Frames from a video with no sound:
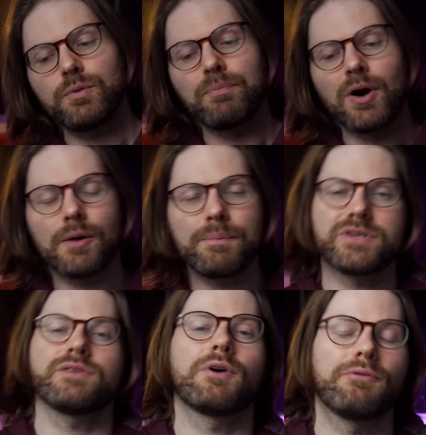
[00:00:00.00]
the
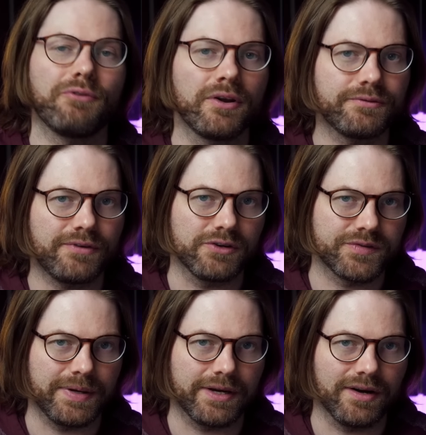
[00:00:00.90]
purpose of our front fill
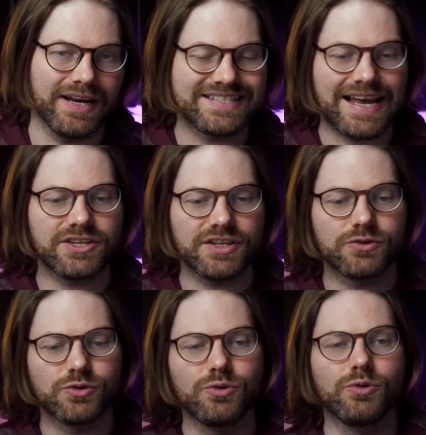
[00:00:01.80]
speaker is actually
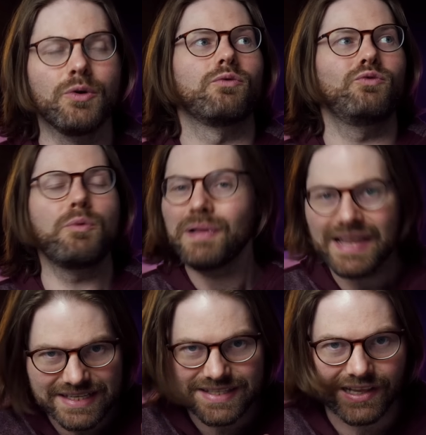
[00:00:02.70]
to
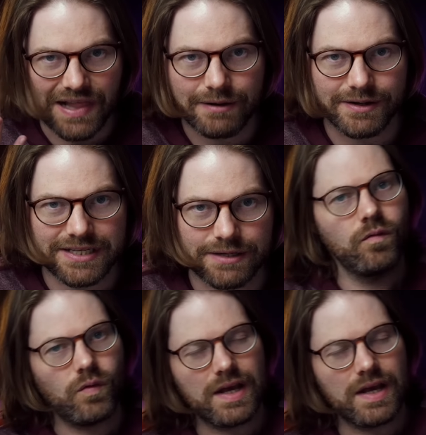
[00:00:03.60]
replace the clarity.